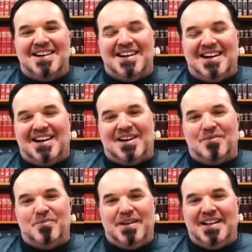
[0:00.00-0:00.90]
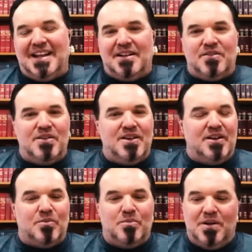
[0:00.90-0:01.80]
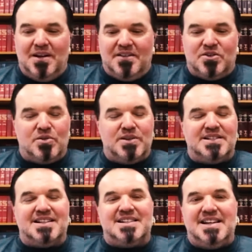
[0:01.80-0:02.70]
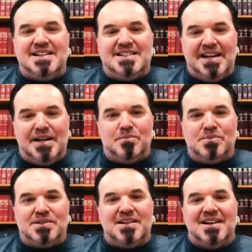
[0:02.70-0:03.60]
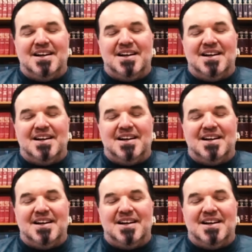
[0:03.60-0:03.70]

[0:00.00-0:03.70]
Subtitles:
And then, you know, there's only 16 teams